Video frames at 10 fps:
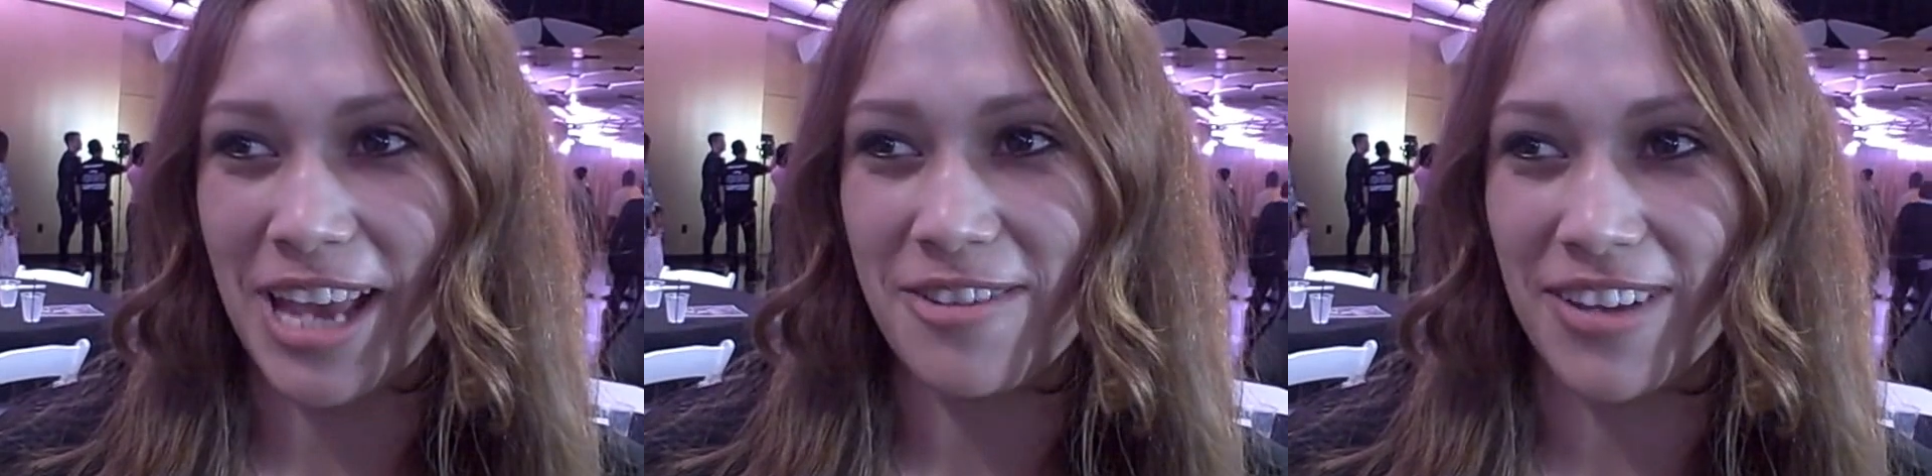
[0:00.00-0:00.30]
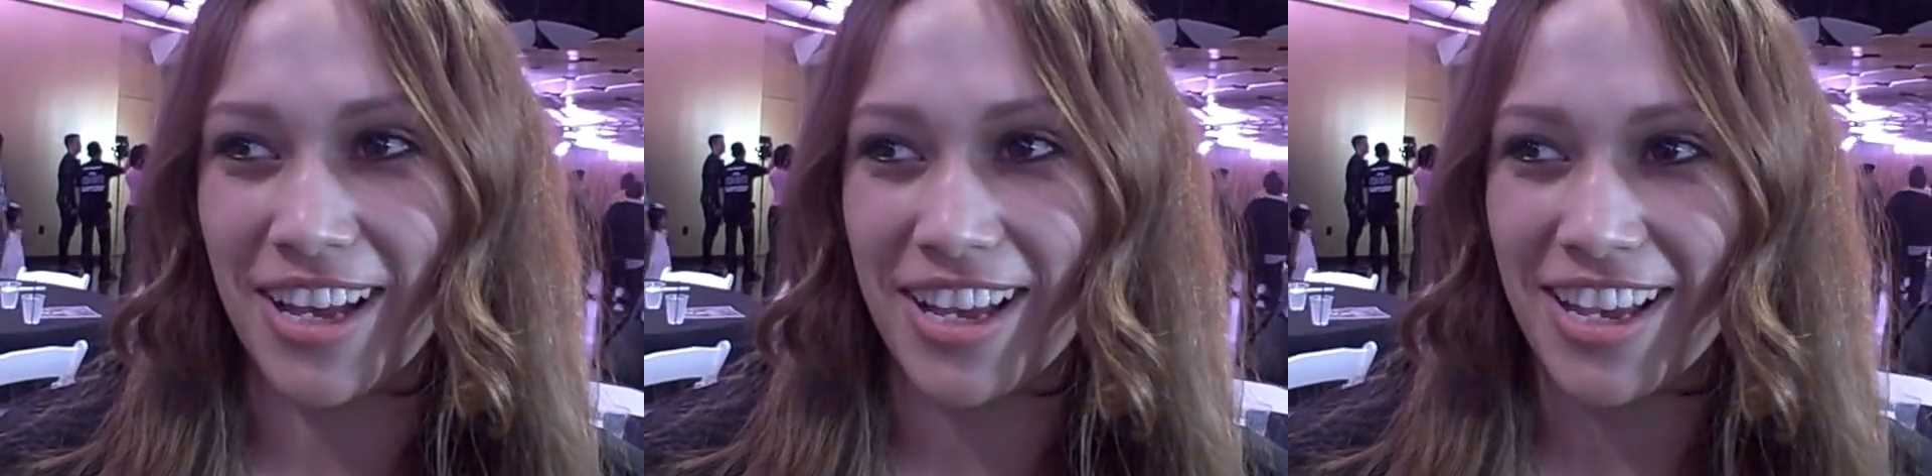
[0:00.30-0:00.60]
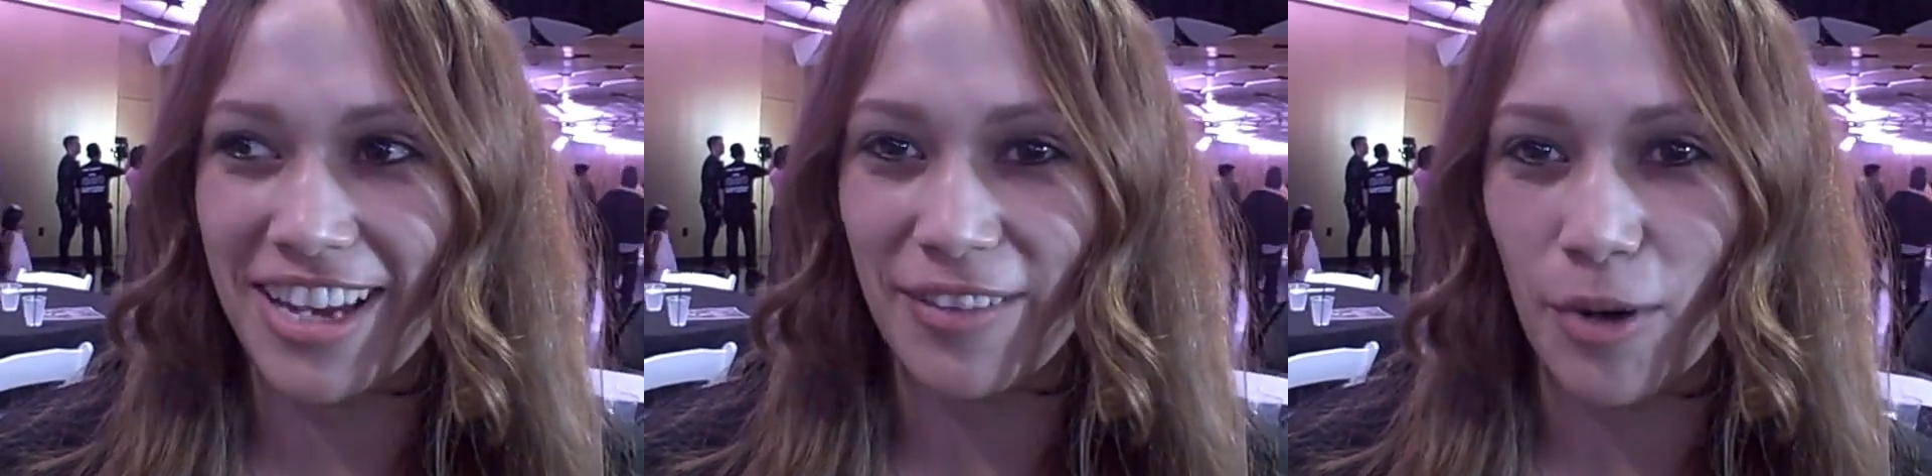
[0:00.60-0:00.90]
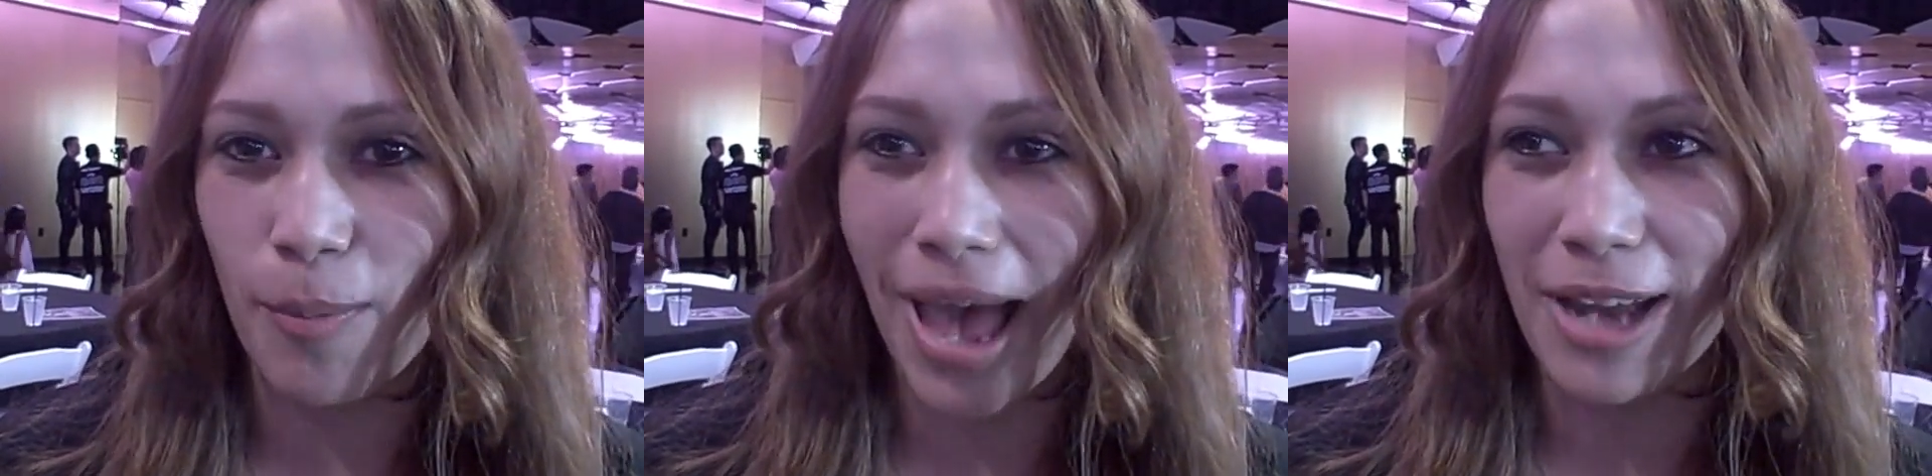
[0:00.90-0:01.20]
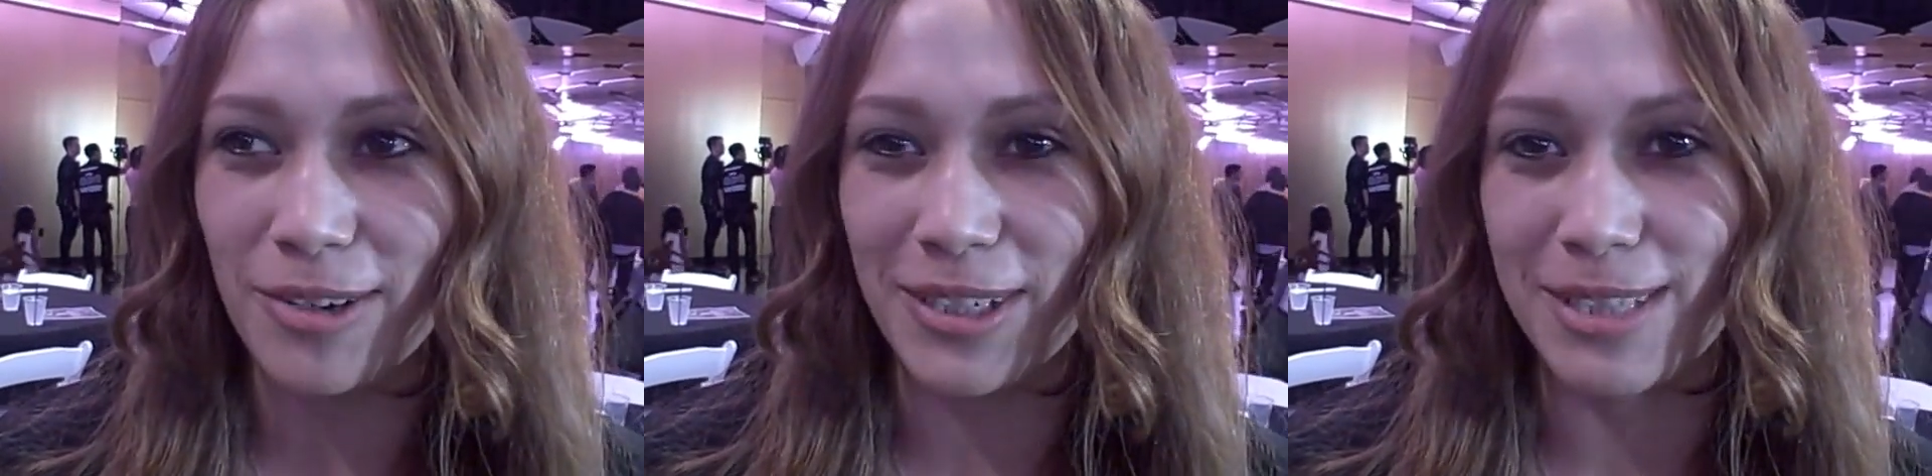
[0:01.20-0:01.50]
kind of in a little
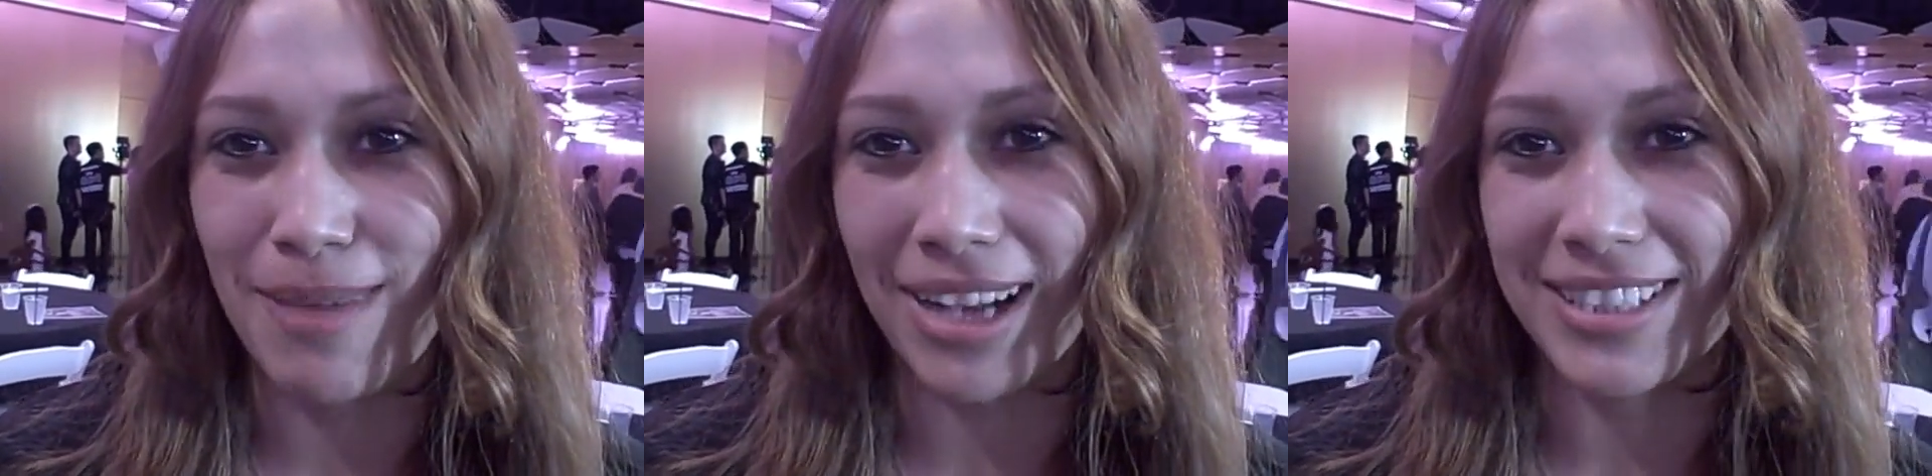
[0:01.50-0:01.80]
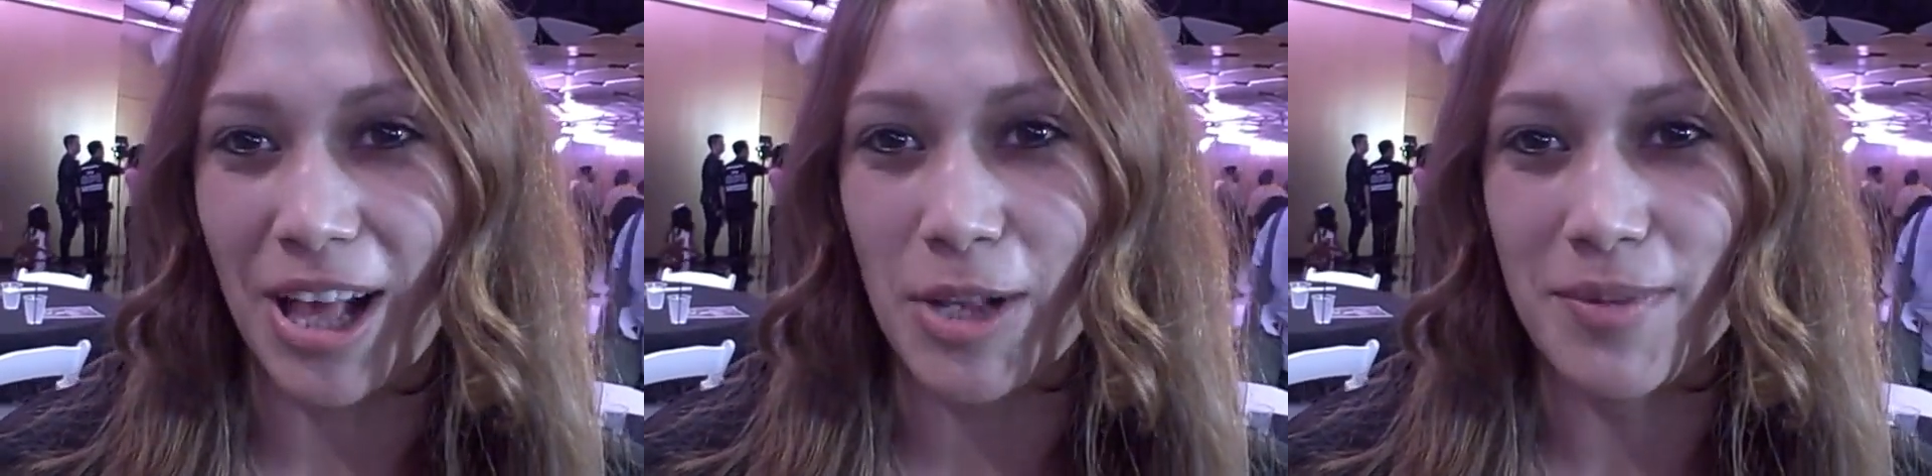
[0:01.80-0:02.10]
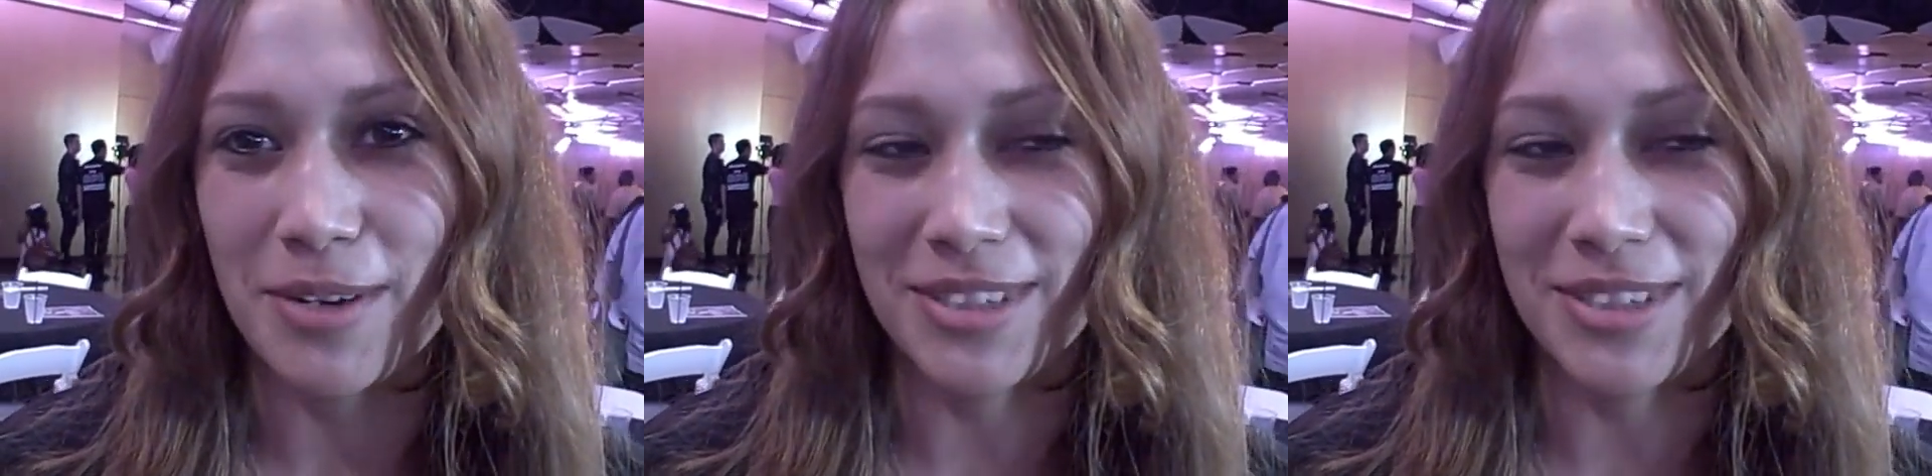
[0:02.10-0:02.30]
battle, because Max Kellerman